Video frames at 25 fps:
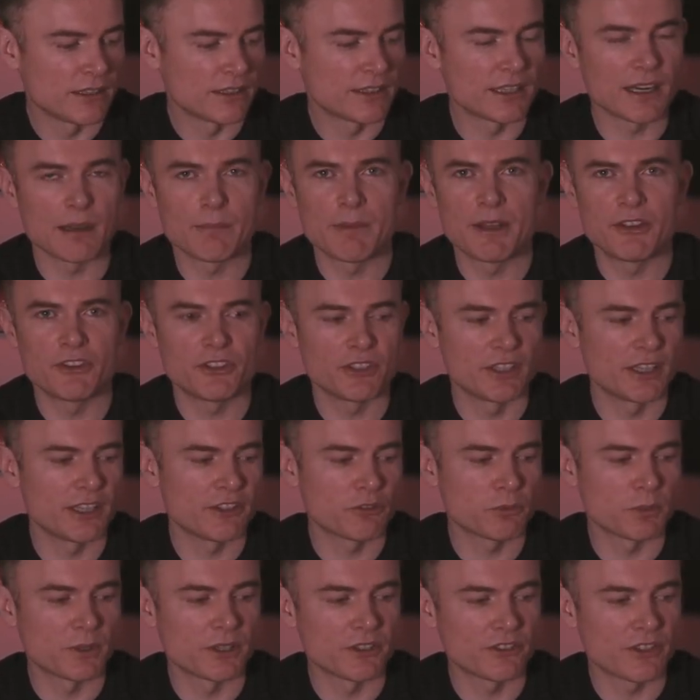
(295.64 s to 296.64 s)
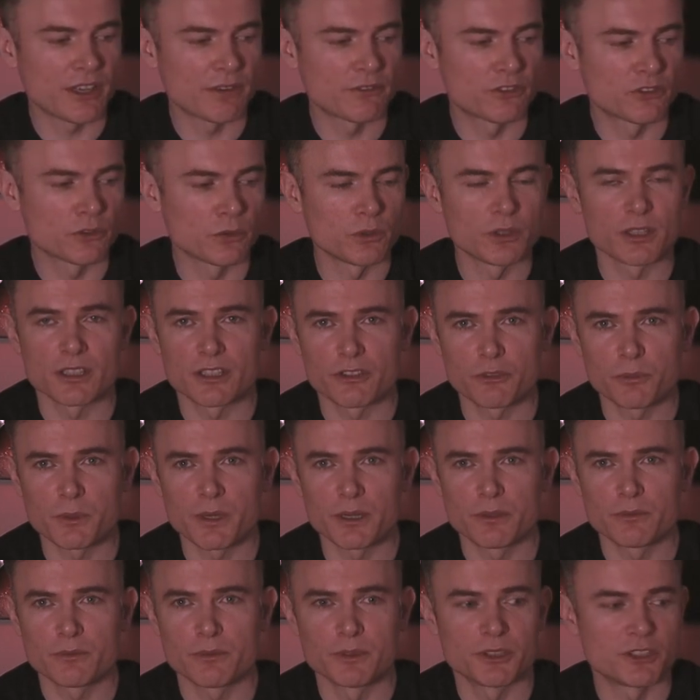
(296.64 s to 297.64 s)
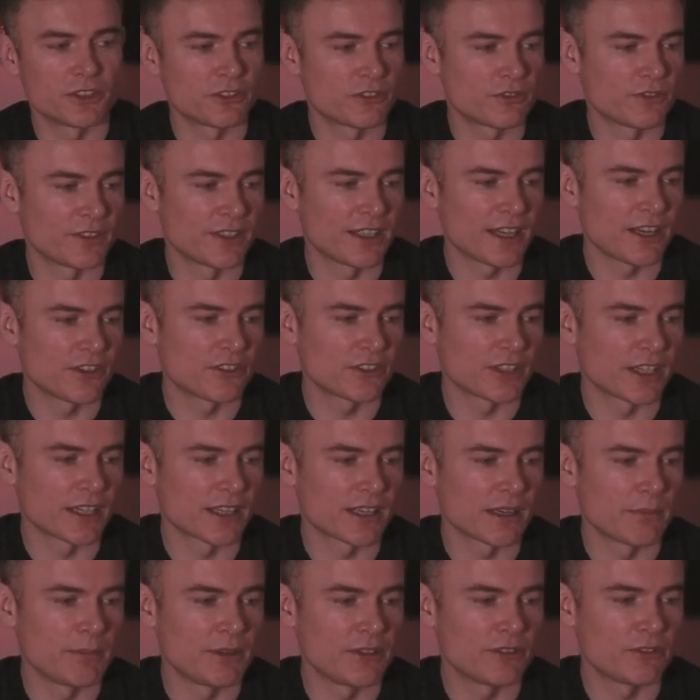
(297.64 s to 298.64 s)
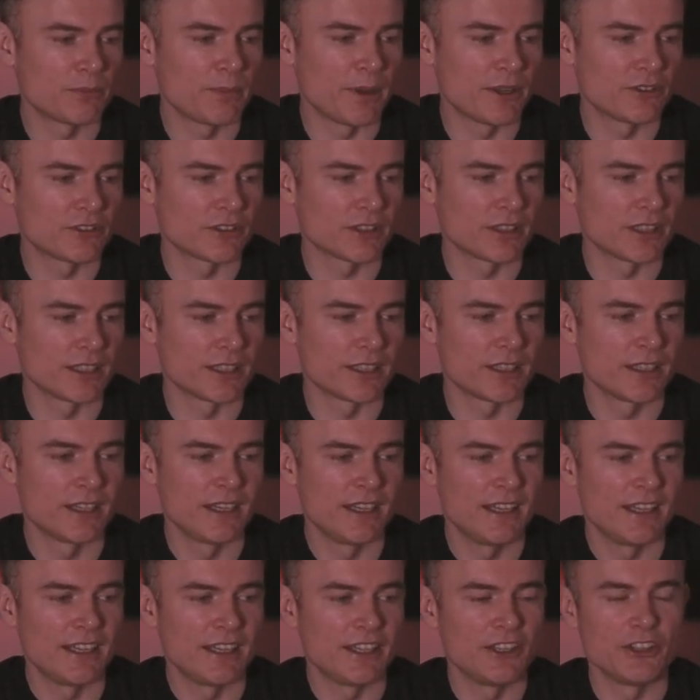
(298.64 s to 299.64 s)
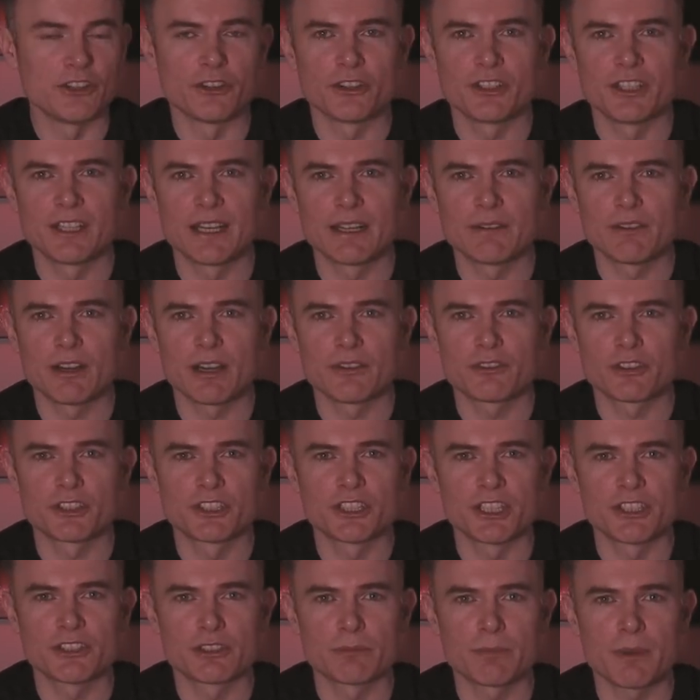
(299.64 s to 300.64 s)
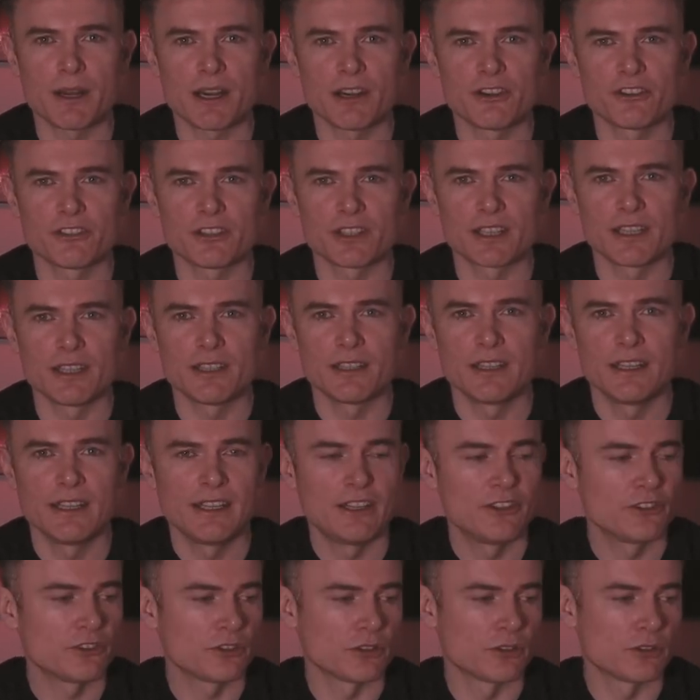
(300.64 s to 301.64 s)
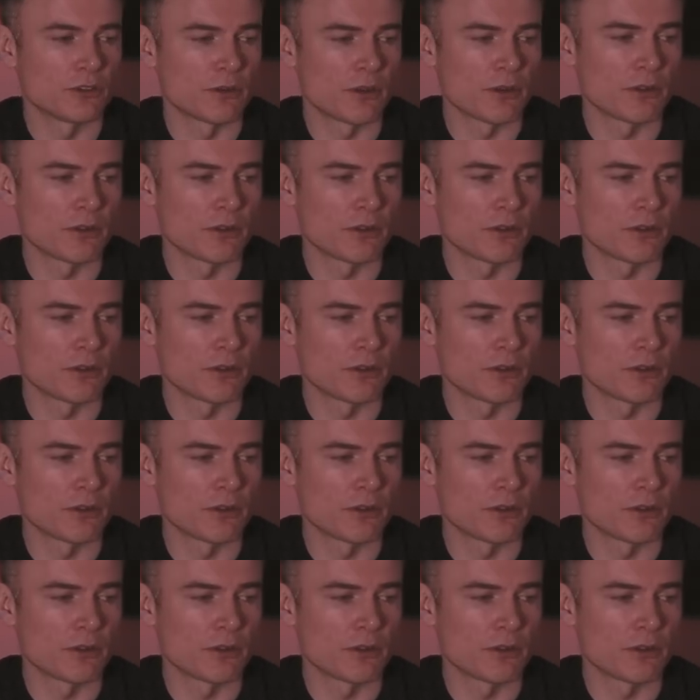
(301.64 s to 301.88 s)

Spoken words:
did I mention that this one does have solar as well, which is fantastic? It means basically you never have to change the batteries in it. So